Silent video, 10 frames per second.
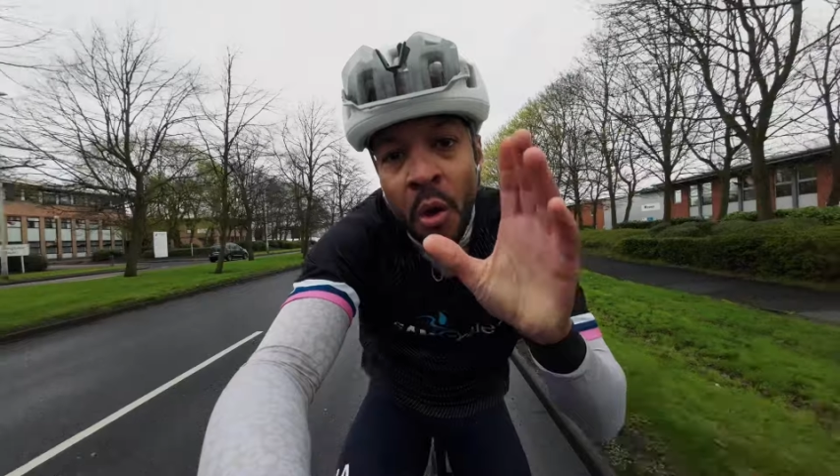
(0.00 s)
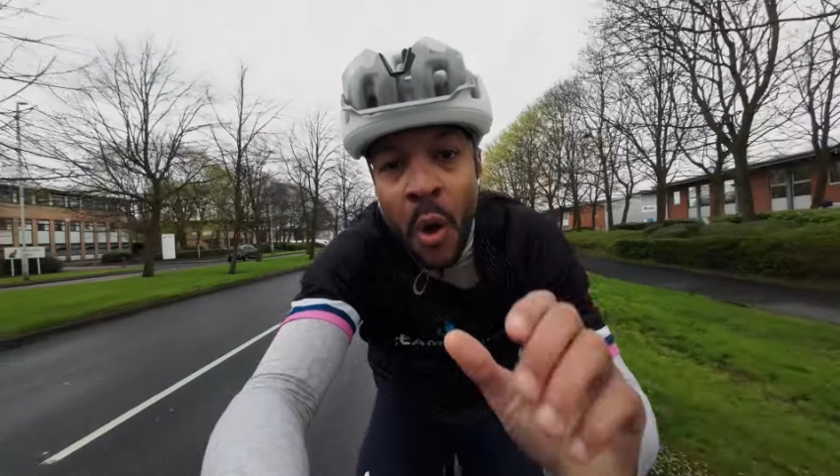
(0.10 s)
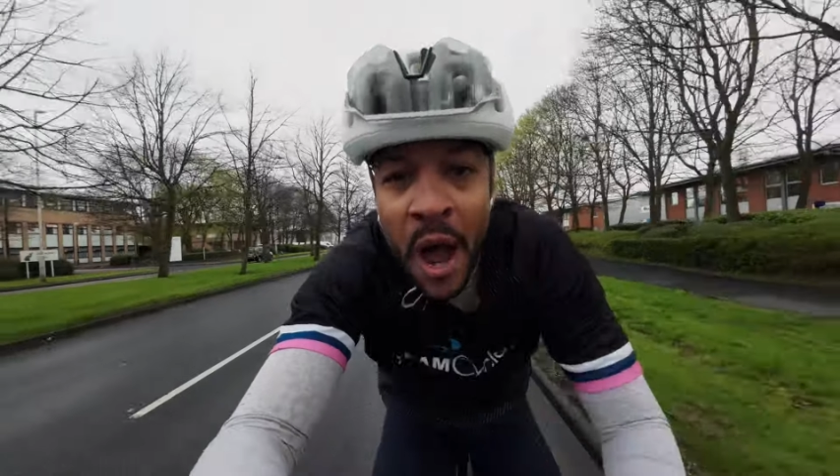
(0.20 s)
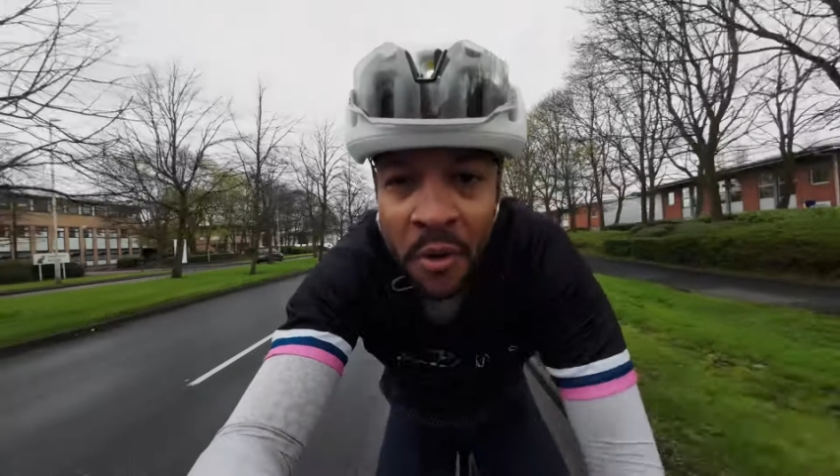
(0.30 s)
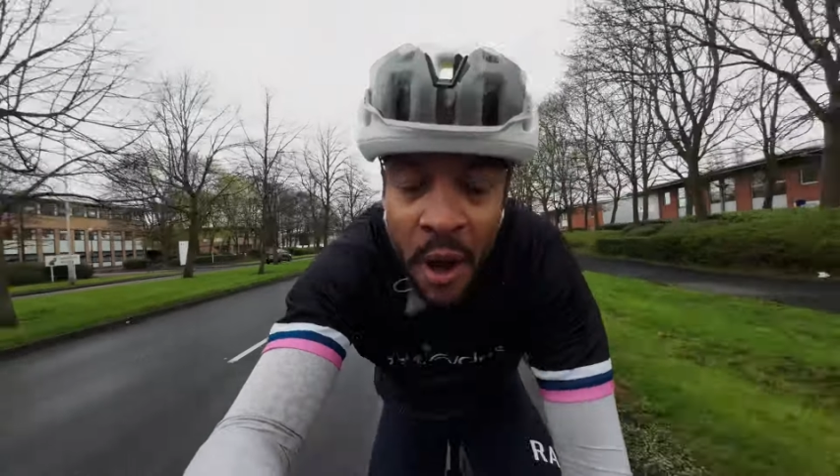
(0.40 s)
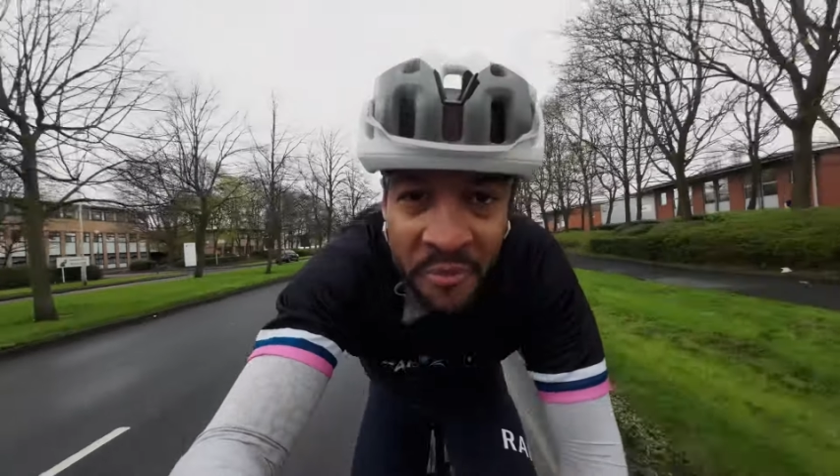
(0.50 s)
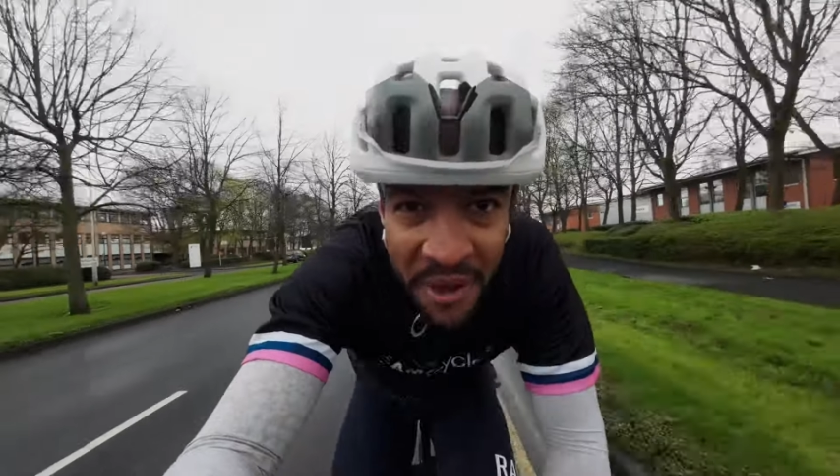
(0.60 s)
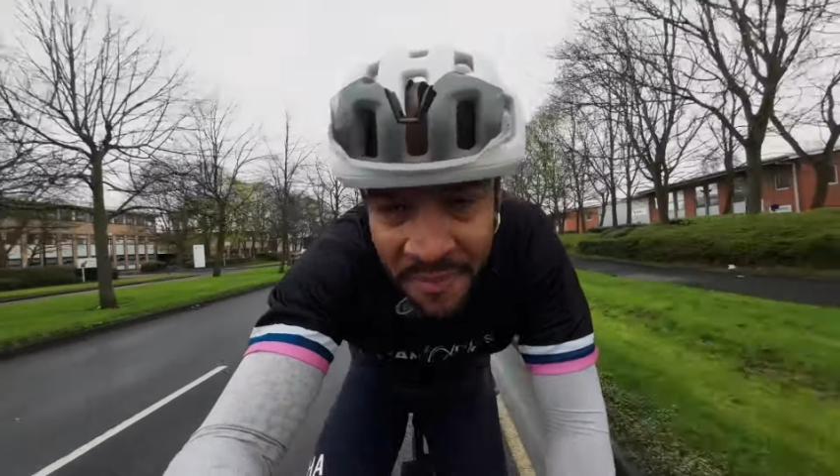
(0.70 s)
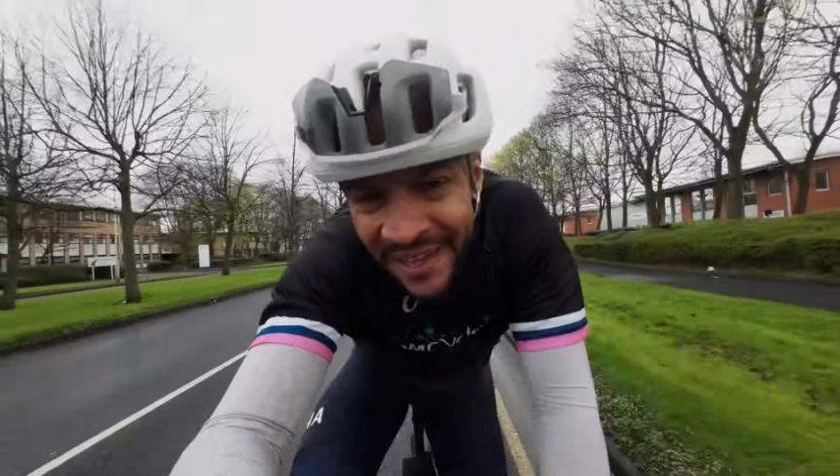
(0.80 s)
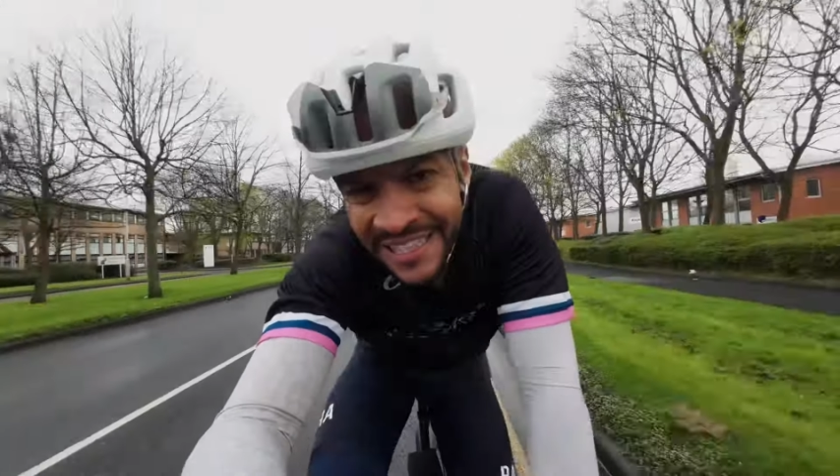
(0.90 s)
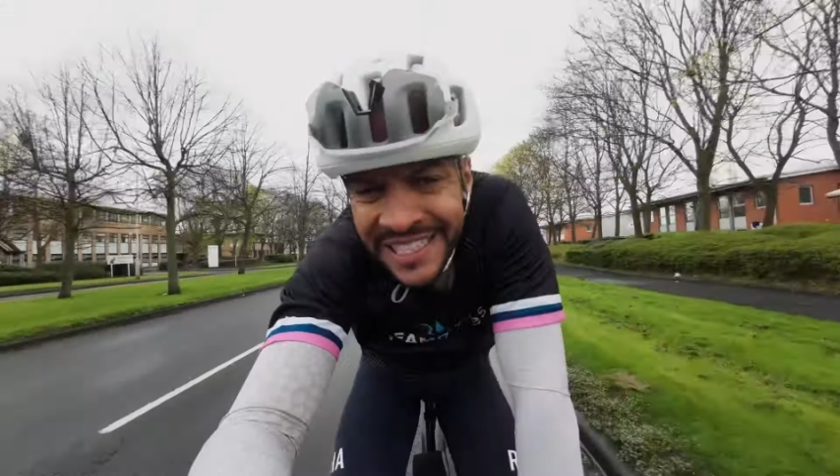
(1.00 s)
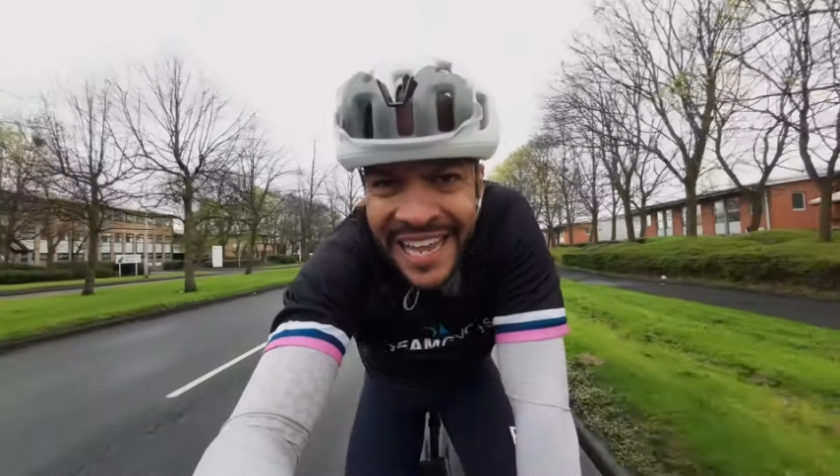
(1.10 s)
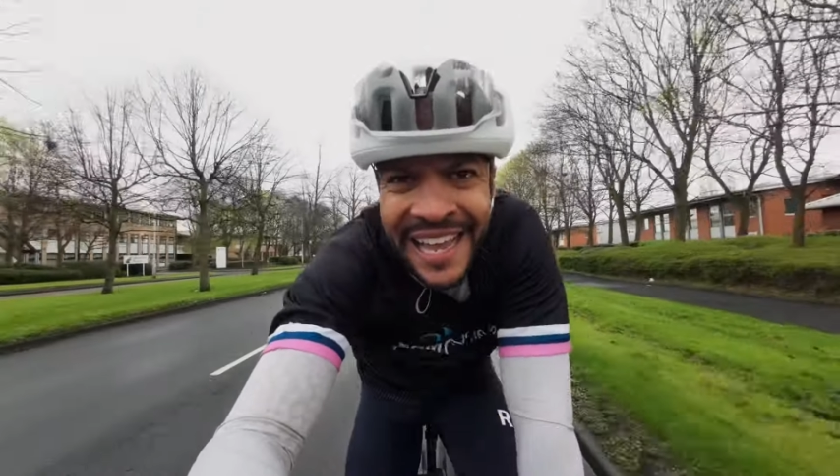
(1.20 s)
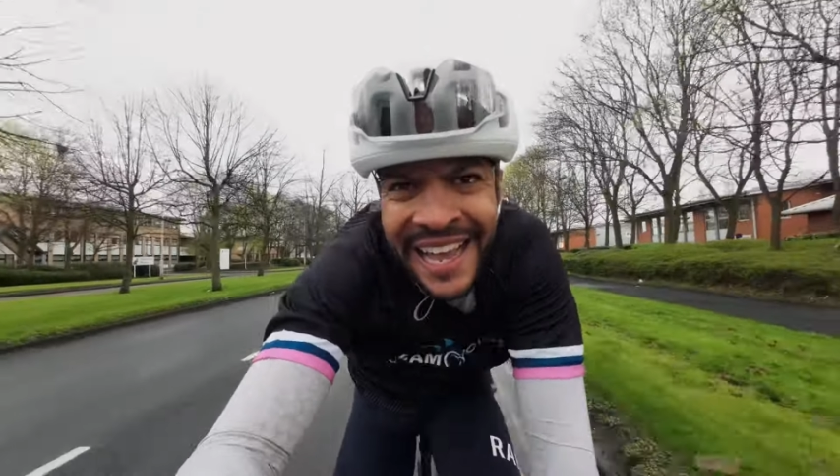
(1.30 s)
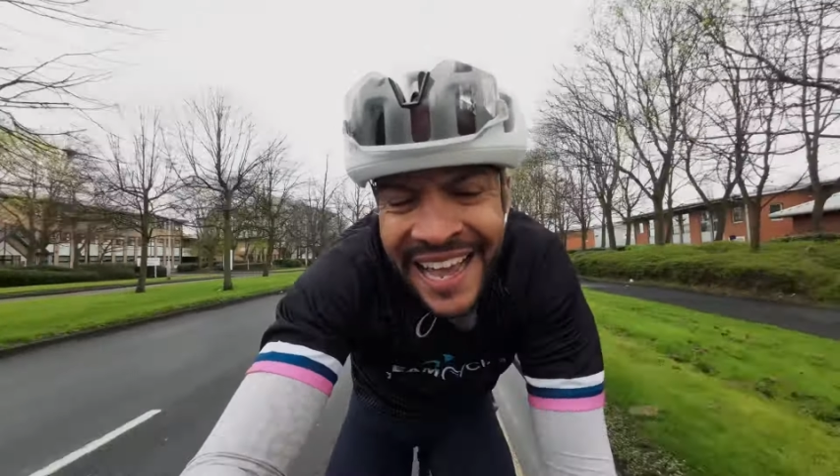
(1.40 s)
Wagwan bread bins.
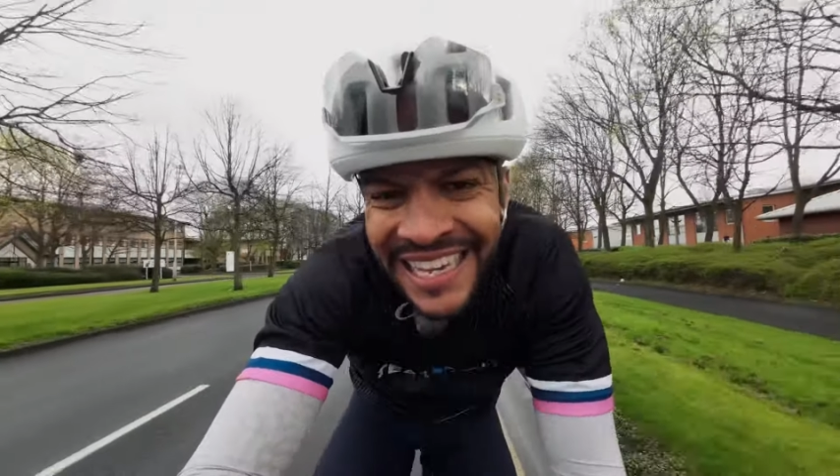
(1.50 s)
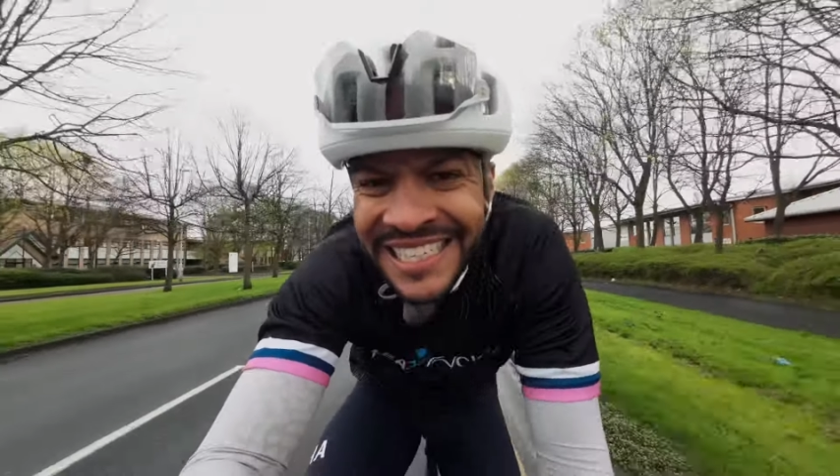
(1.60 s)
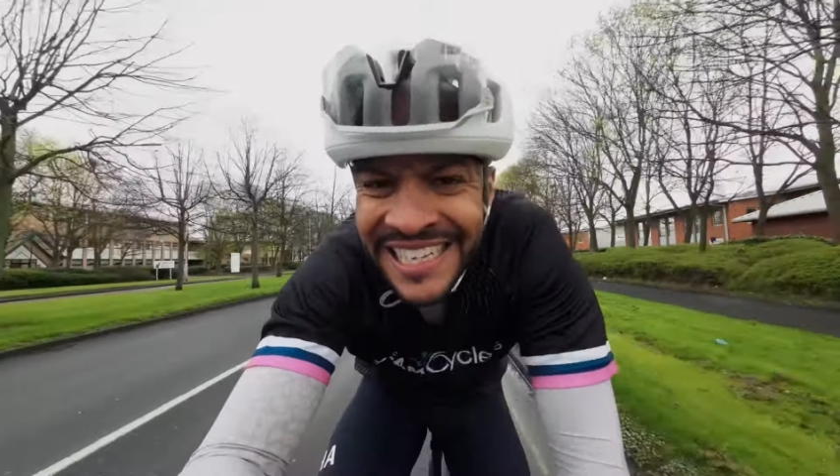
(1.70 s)
It's